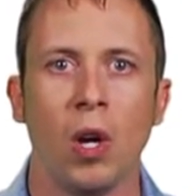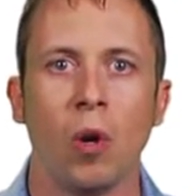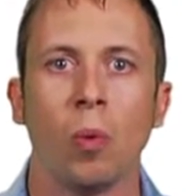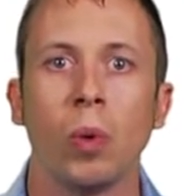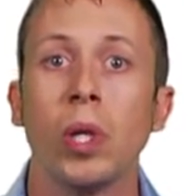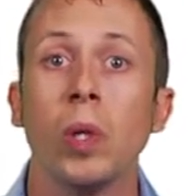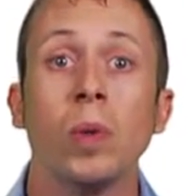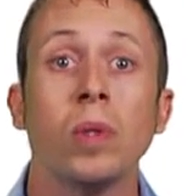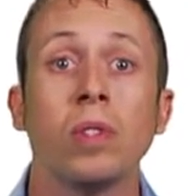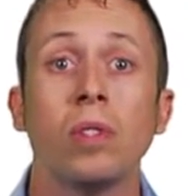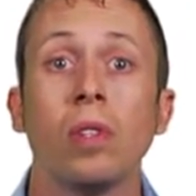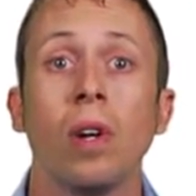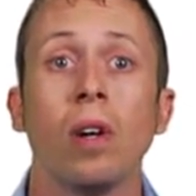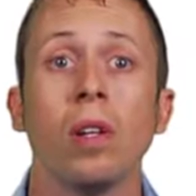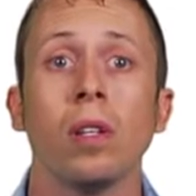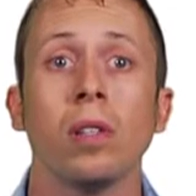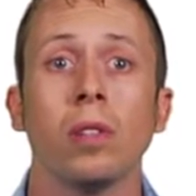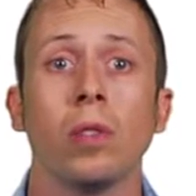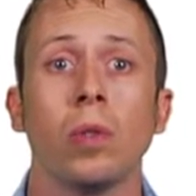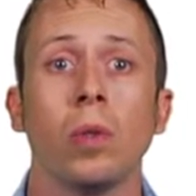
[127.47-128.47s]
When you
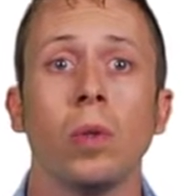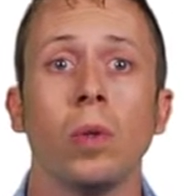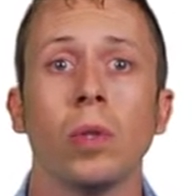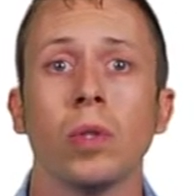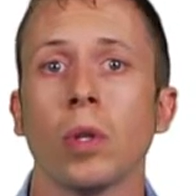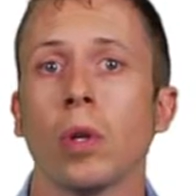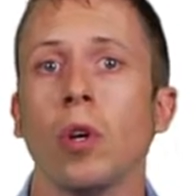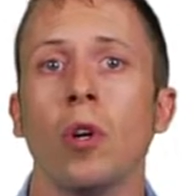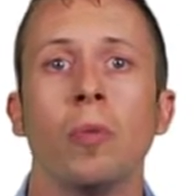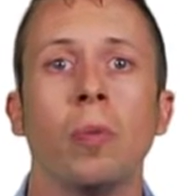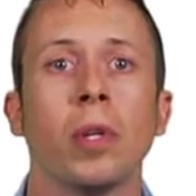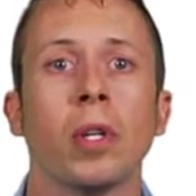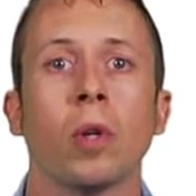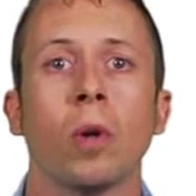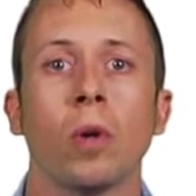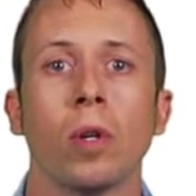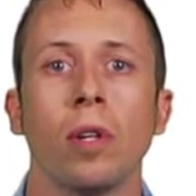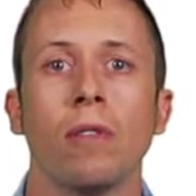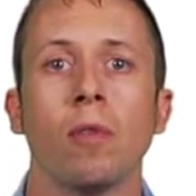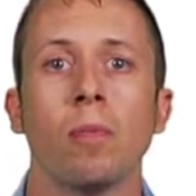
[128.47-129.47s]
install our tools or open a
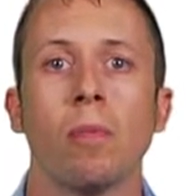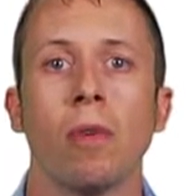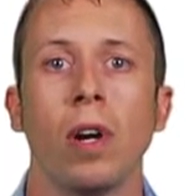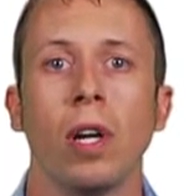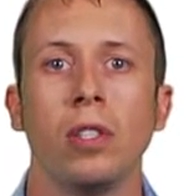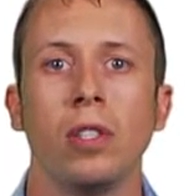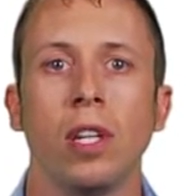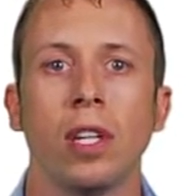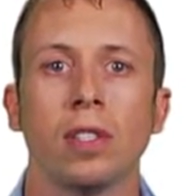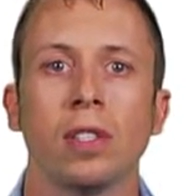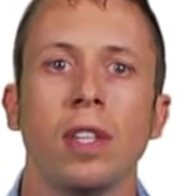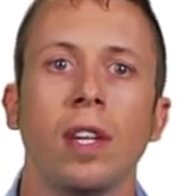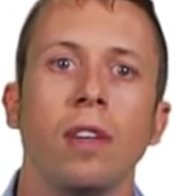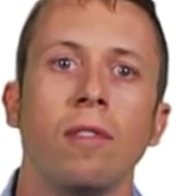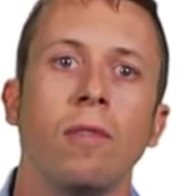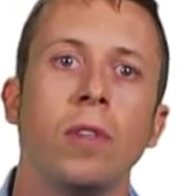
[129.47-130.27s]
Cordova project,